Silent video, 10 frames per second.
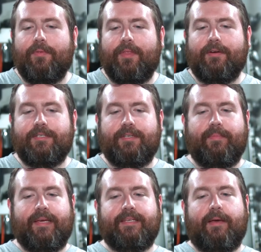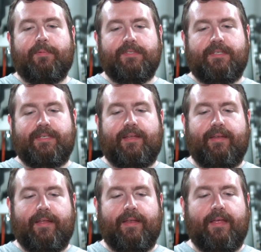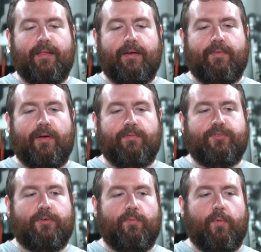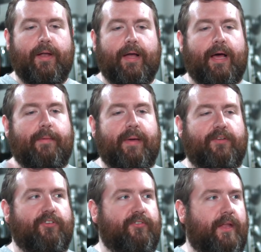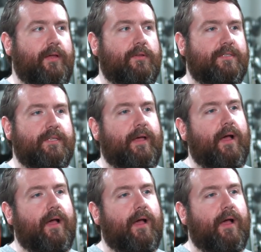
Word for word: There are some examples in, in D and D of, of sort of what a high magic setting looks like.